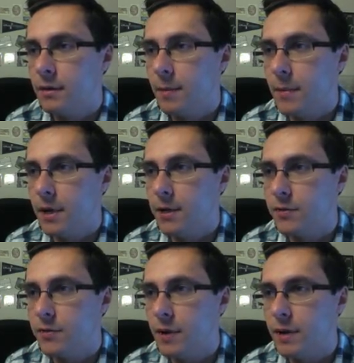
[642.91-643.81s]
I'm not a
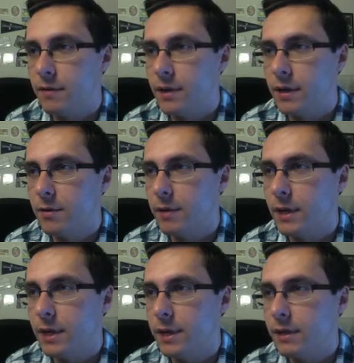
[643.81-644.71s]
huge fan of it. I don't
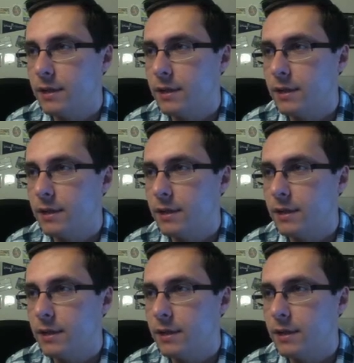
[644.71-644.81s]
like it.